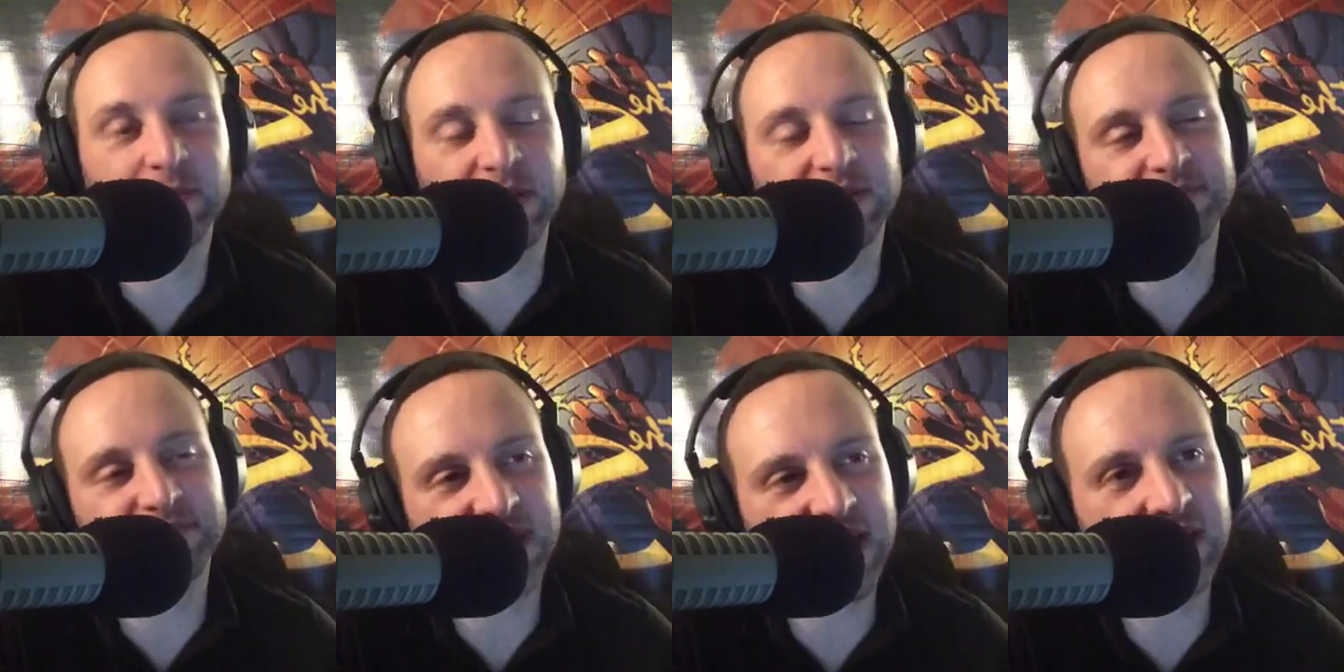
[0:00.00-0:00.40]

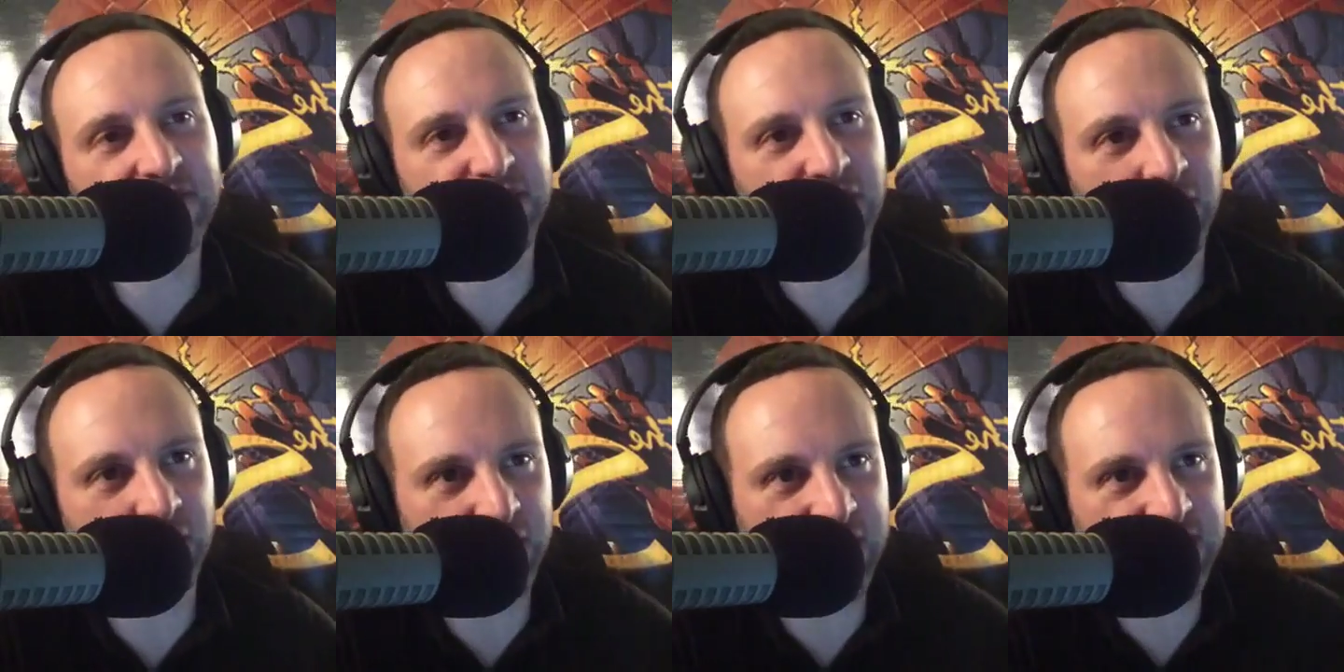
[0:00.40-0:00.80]
well,
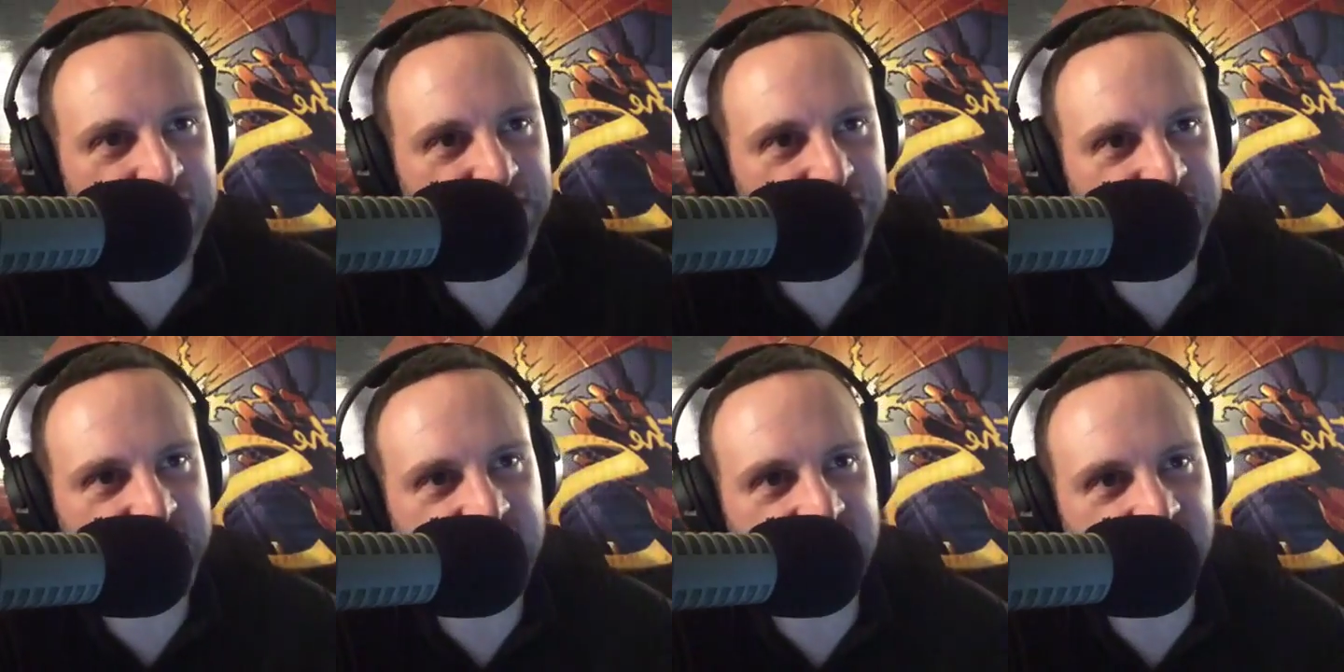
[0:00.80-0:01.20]
NFL
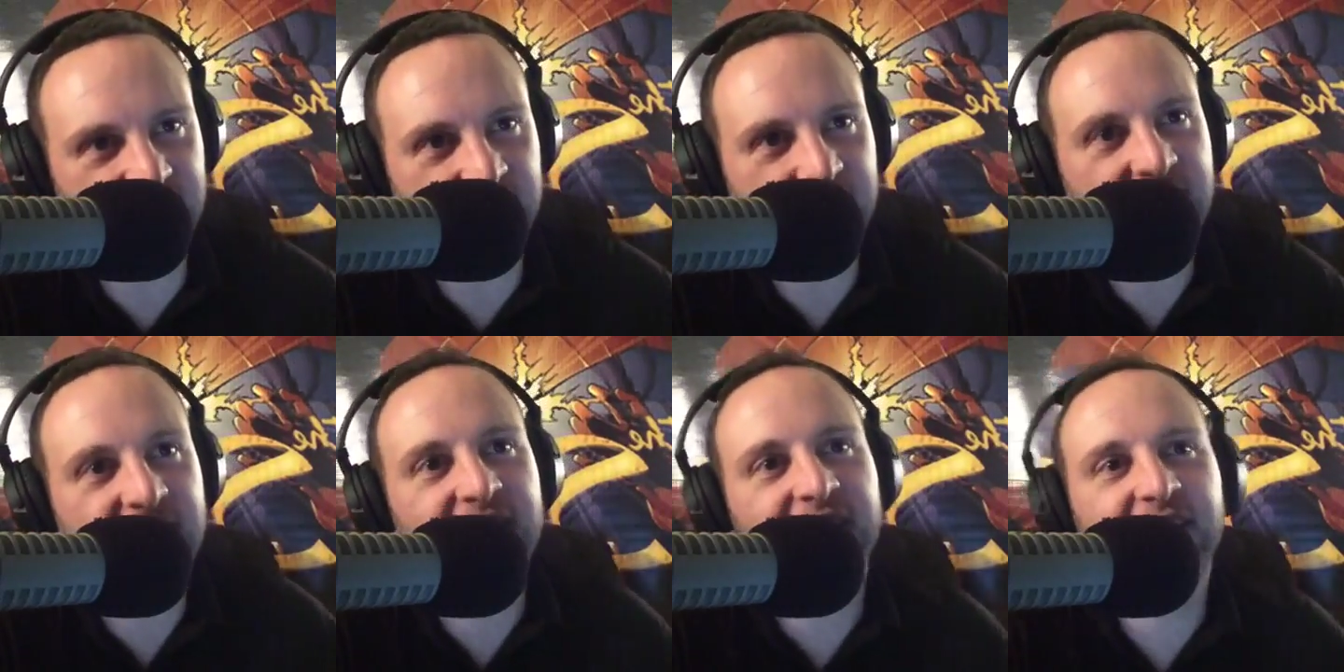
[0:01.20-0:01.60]
ratings are
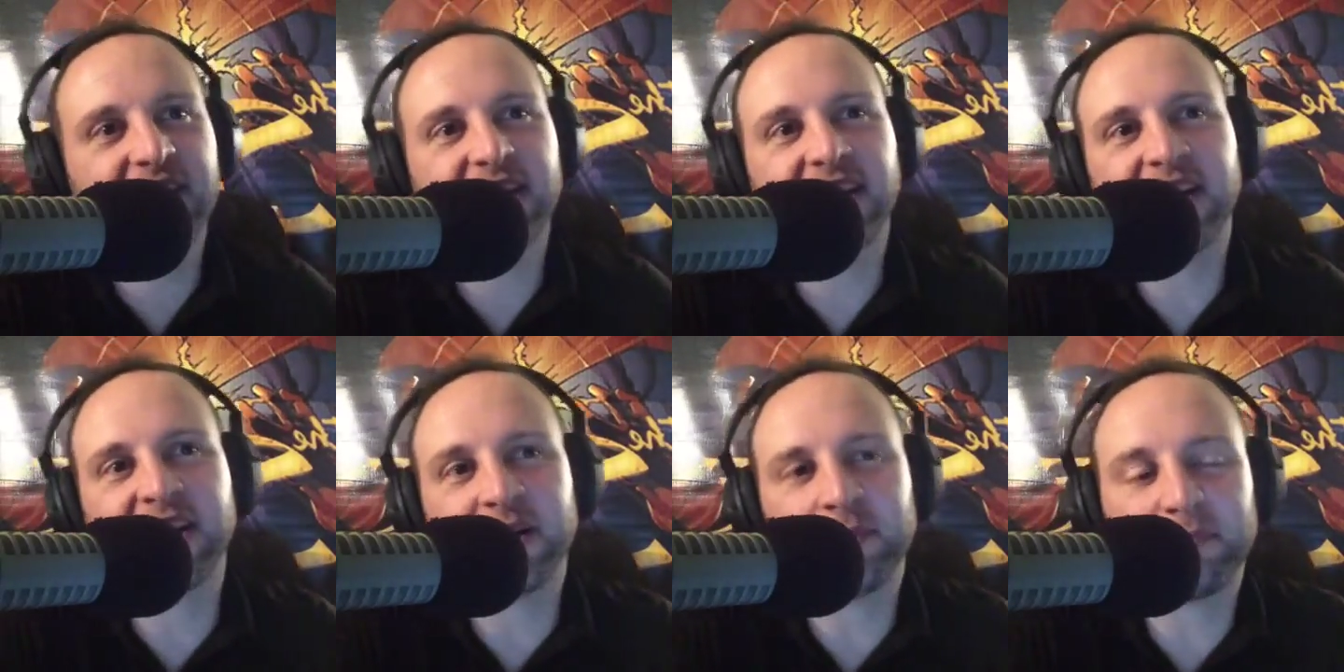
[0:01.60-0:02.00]
down
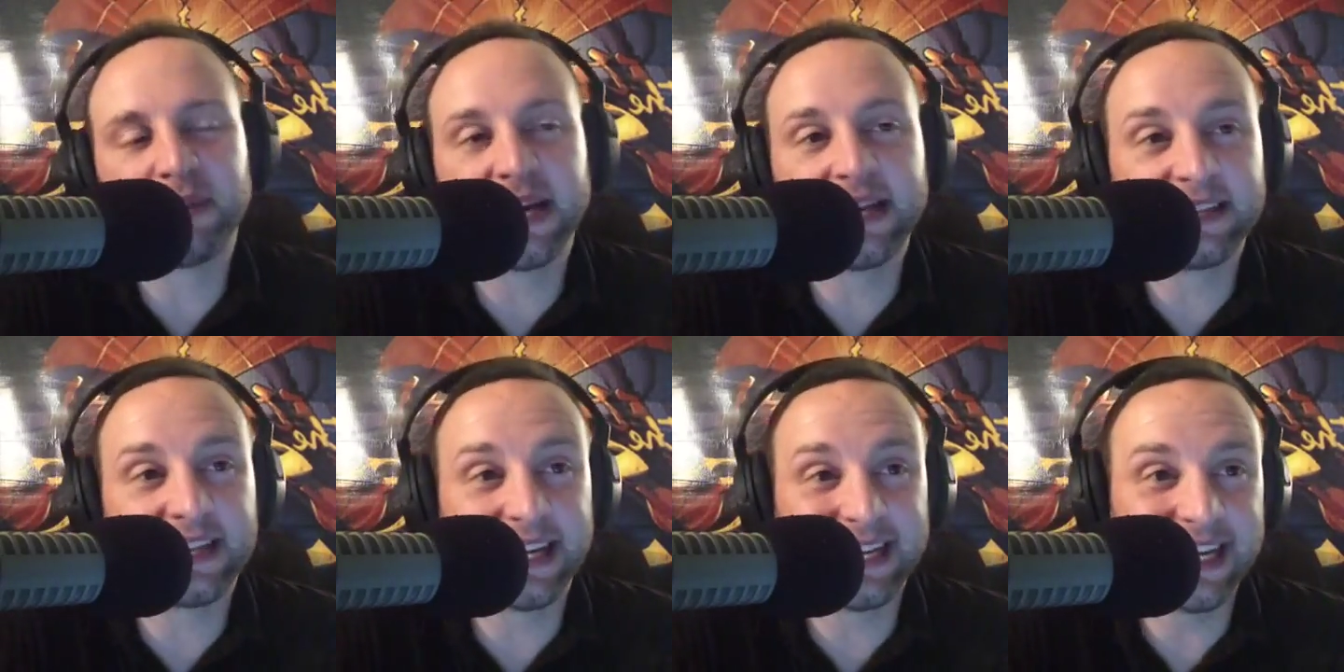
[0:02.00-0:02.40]
uh,
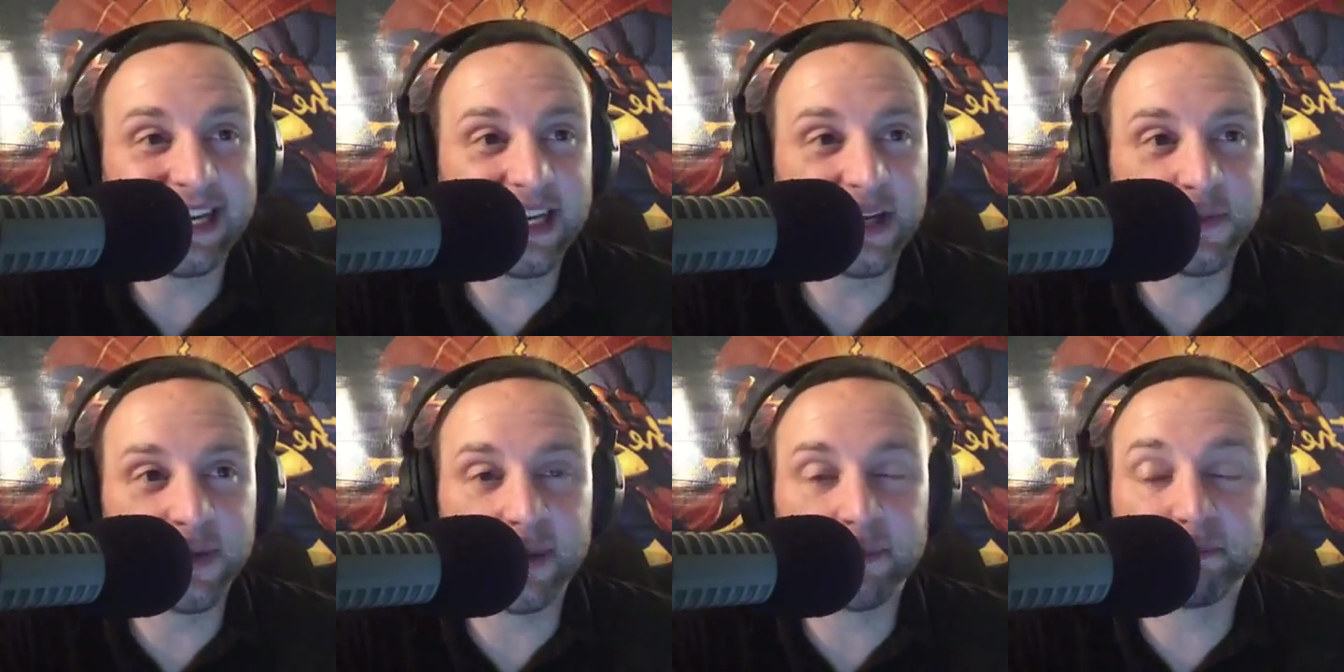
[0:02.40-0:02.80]
by a lot
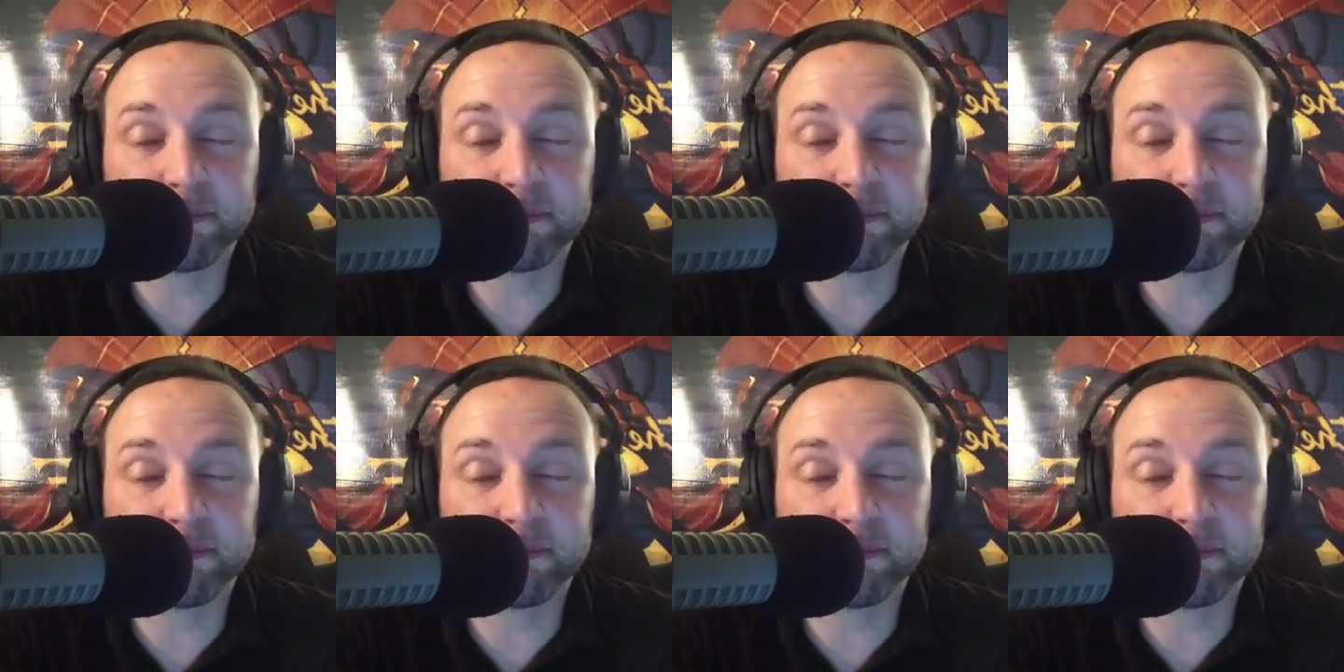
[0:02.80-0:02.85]
anyway.